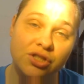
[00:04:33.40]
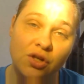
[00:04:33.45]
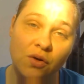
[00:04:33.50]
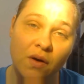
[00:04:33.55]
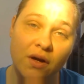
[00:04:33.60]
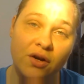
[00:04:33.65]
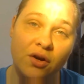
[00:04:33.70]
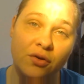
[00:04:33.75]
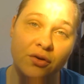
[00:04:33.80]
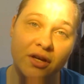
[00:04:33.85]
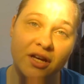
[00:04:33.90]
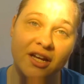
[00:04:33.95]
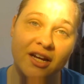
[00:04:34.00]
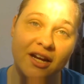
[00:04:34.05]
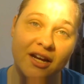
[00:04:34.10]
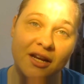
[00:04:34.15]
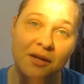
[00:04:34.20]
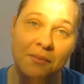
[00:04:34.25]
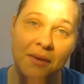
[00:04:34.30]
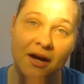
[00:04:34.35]
so I don't get
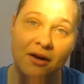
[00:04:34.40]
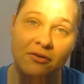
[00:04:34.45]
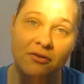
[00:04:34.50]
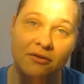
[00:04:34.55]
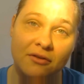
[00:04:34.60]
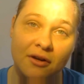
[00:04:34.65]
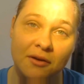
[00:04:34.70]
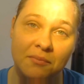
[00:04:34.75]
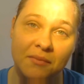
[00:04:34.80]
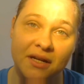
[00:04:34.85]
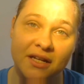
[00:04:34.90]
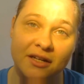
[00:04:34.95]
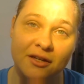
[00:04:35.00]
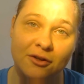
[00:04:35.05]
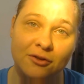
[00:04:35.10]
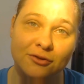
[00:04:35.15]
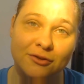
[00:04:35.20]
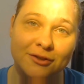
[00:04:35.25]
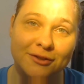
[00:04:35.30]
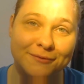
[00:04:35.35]
any powder up my
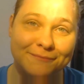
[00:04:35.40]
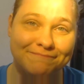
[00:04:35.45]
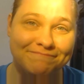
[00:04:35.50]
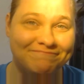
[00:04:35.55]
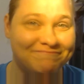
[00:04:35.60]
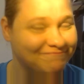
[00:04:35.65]
nose.